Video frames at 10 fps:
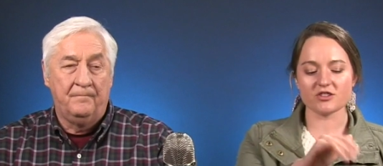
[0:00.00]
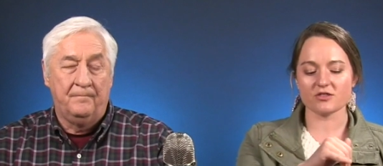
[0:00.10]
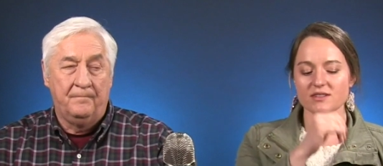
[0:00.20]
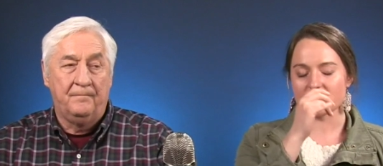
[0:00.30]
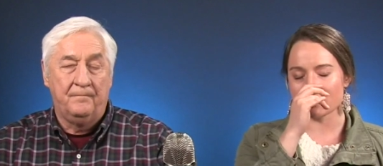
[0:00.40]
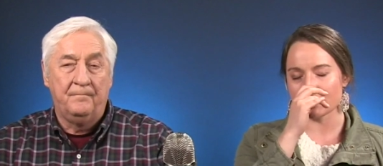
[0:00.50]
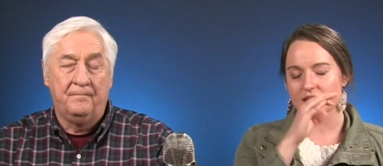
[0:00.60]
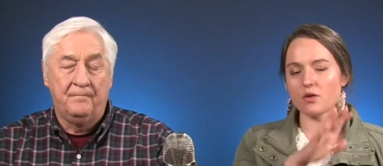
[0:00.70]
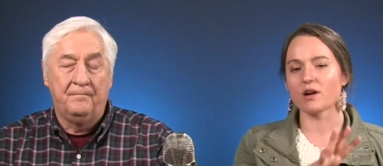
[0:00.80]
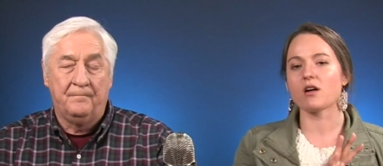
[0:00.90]
Speaker 1: issue that's that's
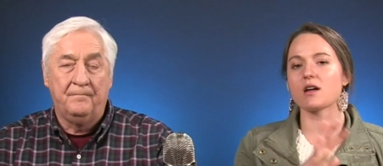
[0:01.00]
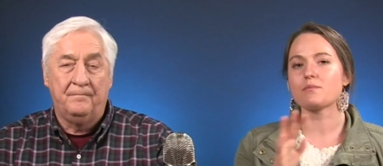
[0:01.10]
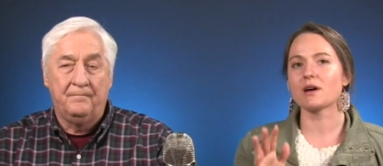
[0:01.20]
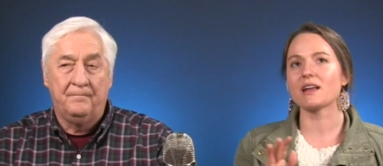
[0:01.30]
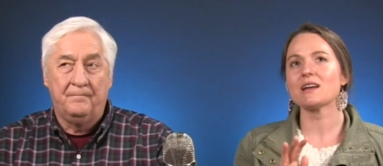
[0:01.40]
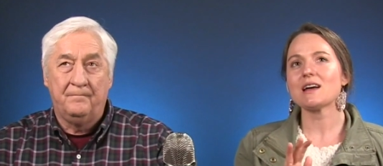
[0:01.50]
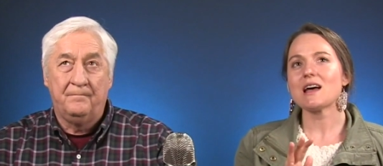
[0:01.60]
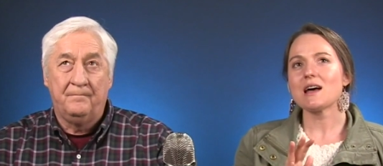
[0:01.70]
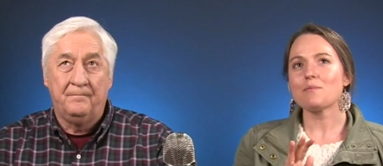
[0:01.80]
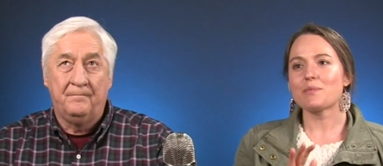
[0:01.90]
going on, but
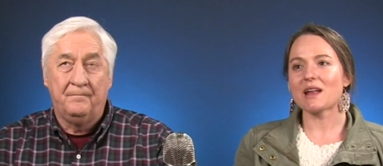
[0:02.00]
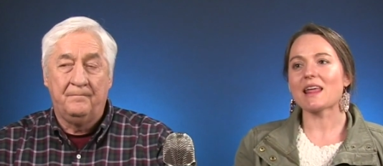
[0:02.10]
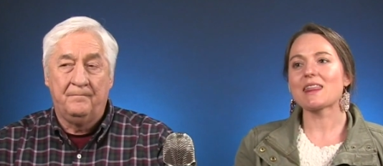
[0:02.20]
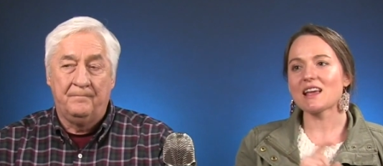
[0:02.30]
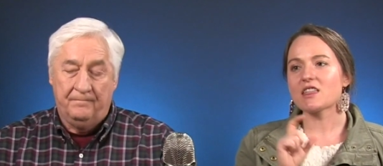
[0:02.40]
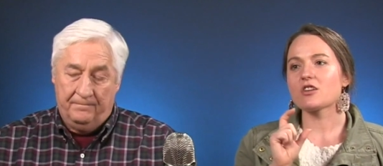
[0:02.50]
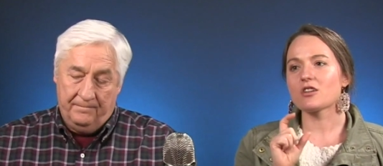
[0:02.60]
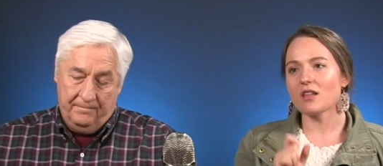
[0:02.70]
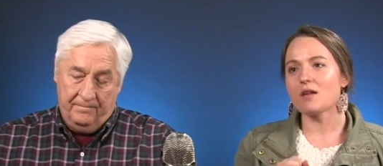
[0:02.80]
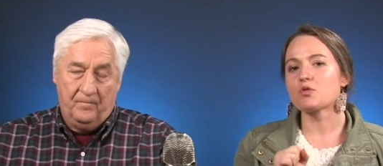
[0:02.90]
but I think they're
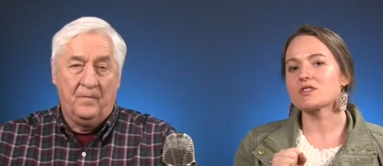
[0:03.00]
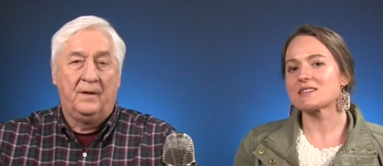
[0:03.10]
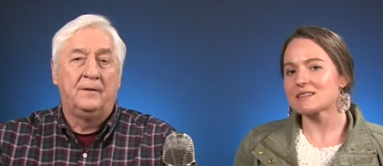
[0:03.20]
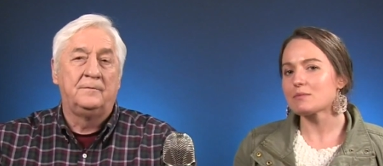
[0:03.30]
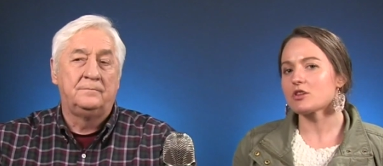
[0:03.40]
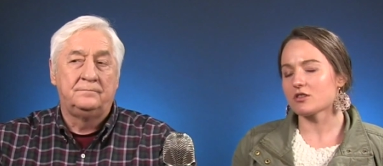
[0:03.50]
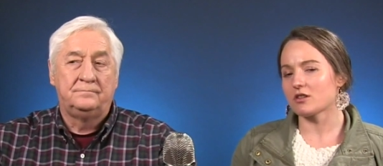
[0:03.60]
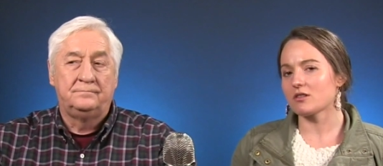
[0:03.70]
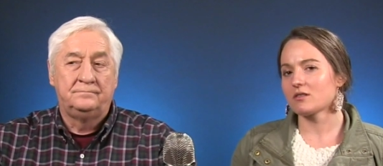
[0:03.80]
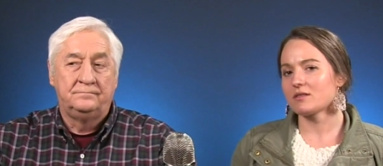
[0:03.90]
a lot more
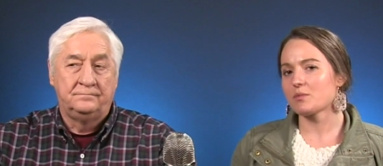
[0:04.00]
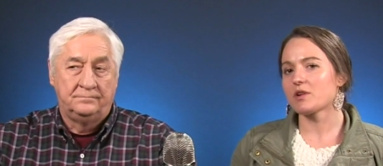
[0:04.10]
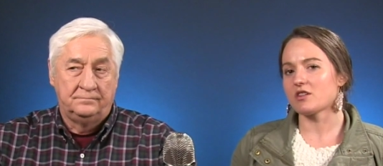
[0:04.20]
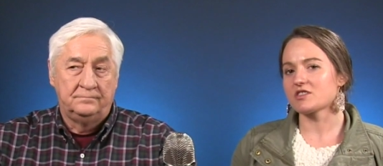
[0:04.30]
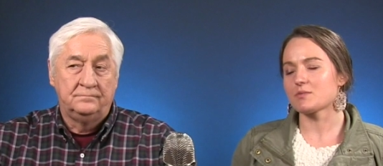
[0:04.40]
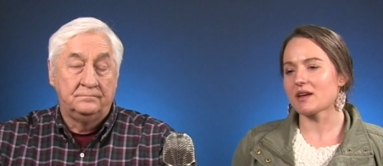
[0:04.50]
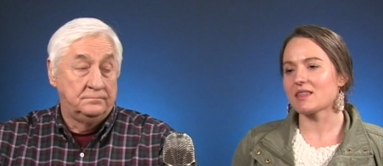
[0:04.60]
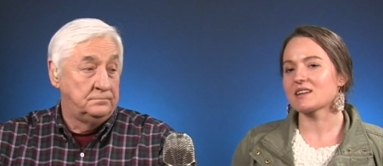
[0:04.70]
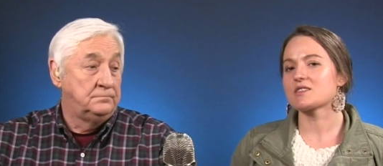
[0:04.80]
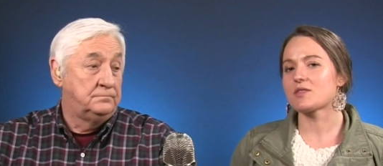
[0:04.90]
similar than we also might
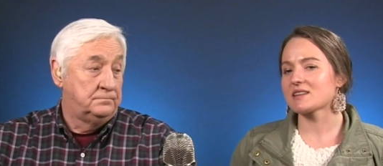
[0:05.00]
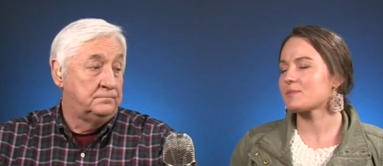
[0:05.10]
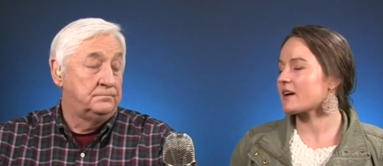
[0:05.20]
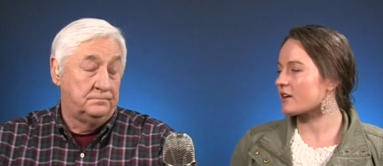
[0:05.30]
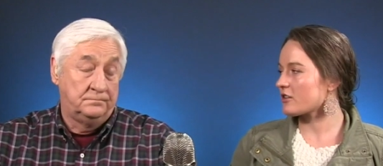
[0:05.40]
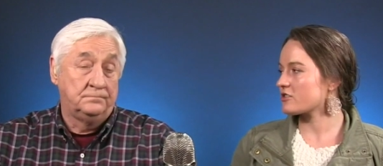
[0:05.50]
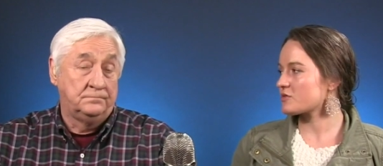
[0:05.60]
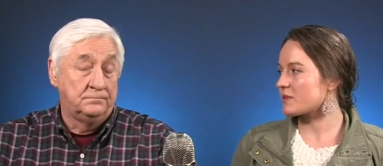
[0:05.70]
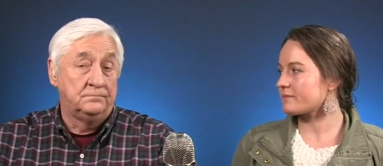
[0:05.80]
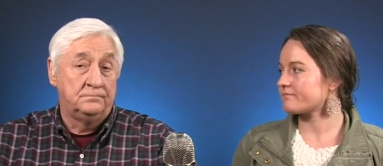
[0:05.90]
think. So that's my
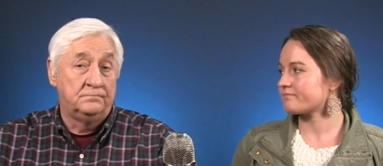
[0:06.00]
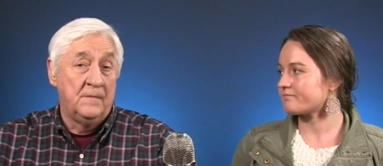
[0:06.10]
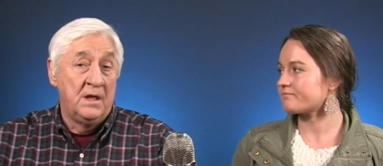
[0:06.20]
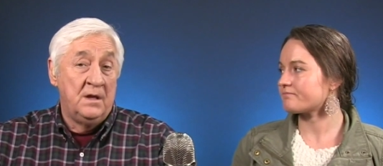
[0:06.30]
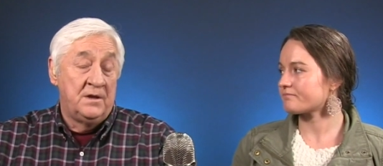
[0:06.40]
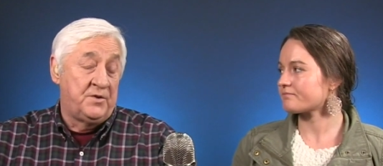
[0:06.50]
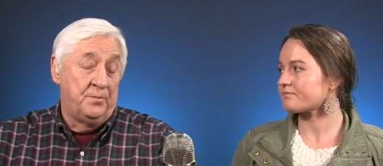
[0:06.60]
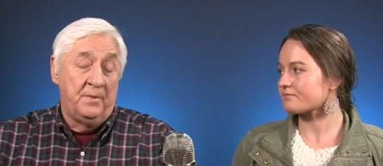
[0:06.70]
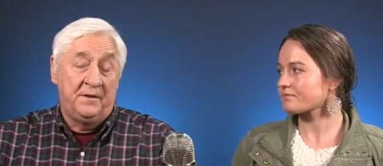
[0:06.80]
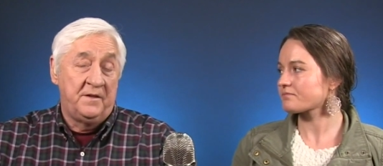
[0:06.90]
encouragement.
Speaker 2: Mm-hmm.
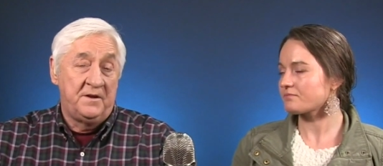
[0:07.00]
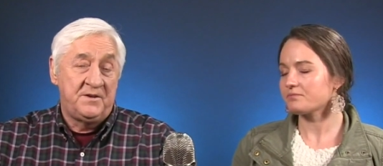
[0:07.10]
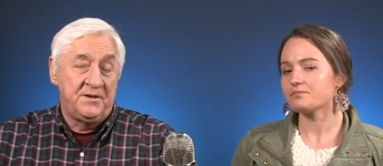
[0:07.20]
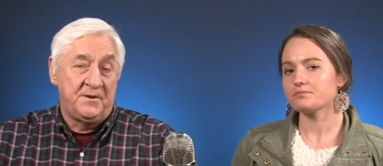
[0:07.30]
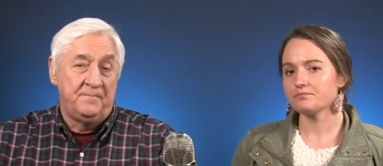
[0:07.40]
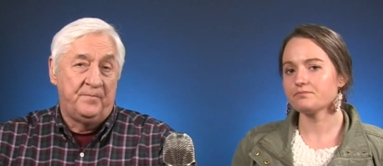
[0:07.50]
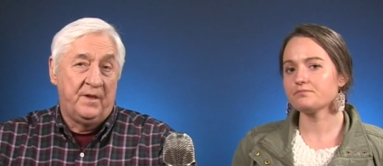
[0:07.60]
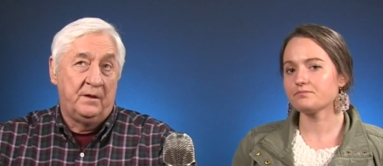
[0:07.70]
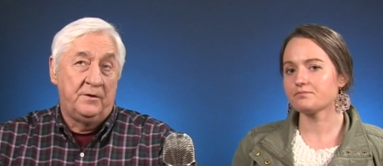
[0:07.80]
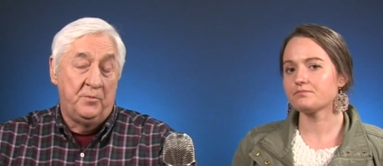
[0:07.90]
So make the decision.
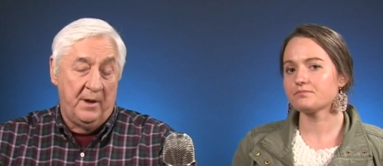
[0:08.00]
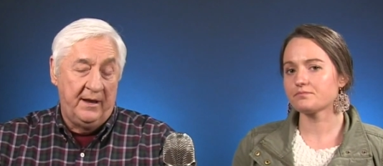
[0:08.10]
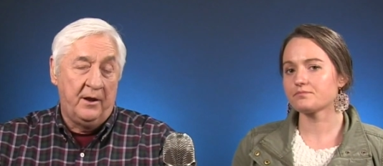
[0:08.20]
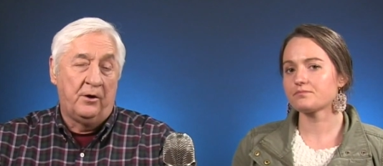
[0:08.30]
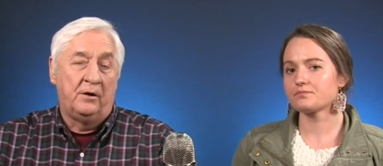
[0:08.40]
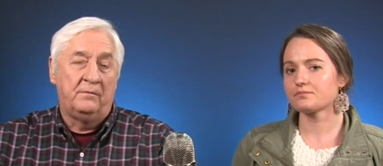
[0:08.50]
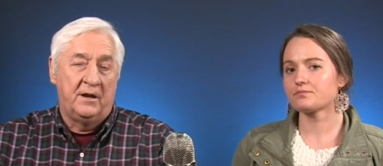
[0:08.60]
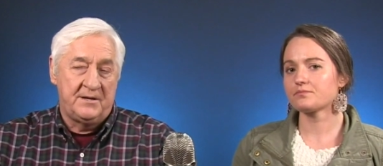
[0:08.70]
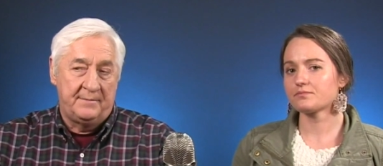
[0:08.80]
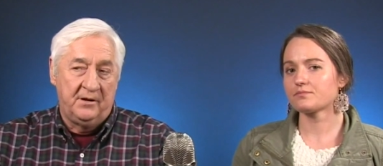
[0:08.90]
Mm-hmm. You may get hurt.
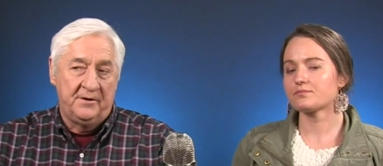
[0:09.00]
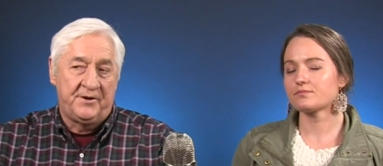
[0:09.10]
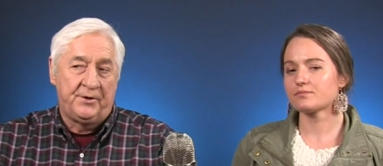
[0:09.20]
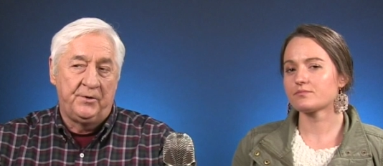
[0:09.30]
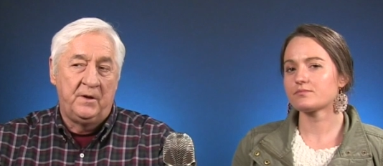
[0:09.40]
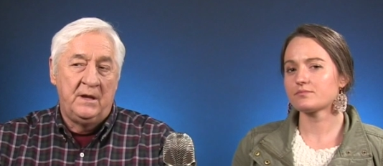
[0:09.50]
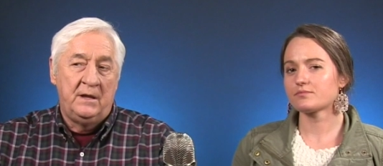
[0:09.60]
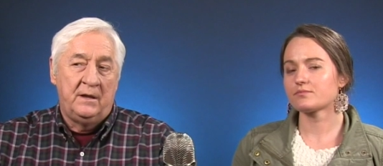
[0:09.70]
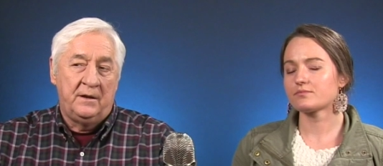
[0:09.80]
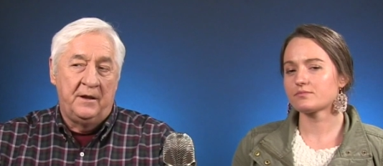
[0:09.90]
That is absolutely true
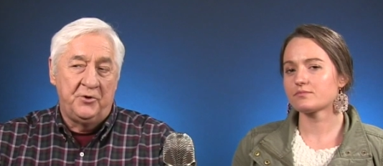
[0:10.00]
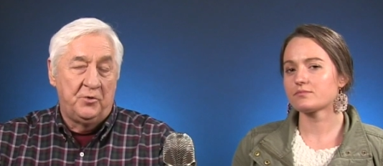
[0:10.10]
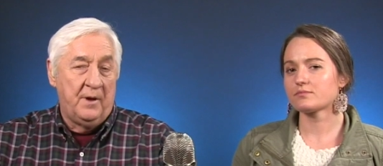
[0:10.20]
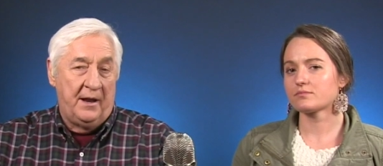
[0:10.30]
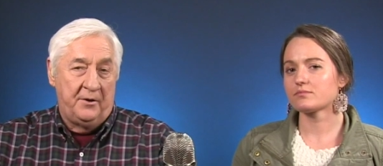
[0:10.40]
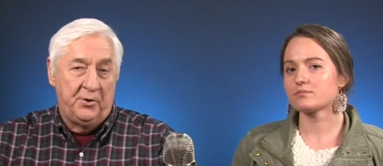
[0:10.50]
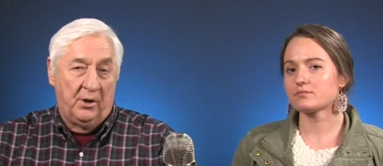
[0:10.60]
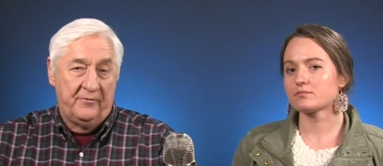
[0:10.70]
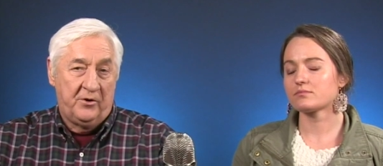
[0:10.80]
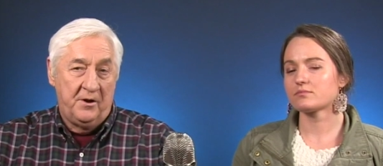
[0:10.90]
in your mind, do
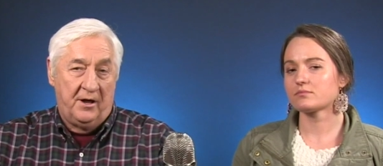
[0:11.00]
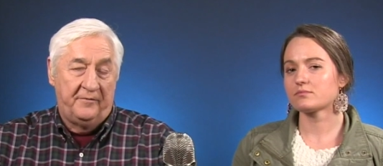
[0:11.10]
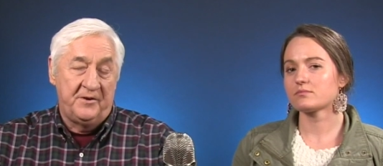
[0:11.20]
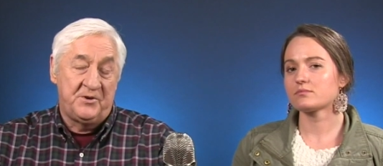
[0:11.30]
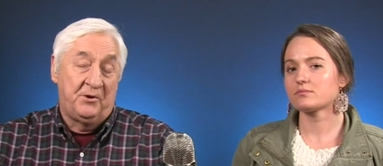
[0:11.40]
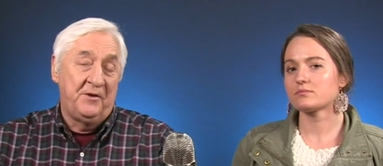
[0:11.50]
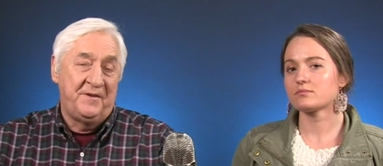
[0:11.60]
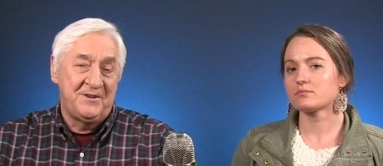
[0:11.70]
you love her enough? Is there enough